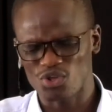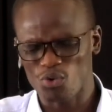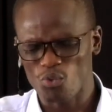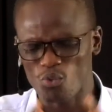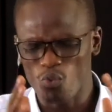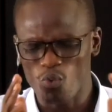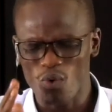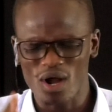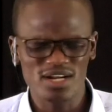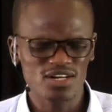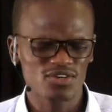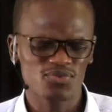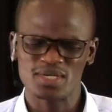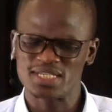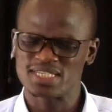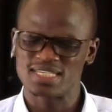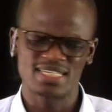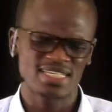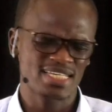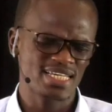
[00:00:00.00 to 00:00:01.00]
the
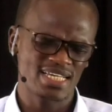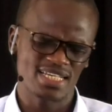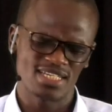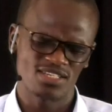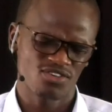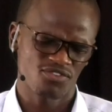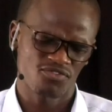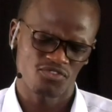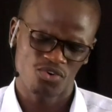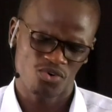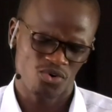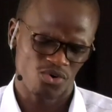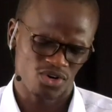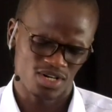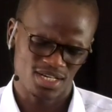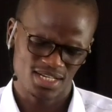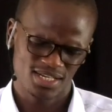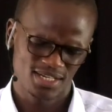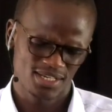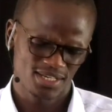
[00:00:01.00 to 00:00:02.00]
wondrous deeds of
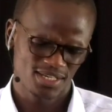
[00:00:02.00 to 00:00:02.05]
God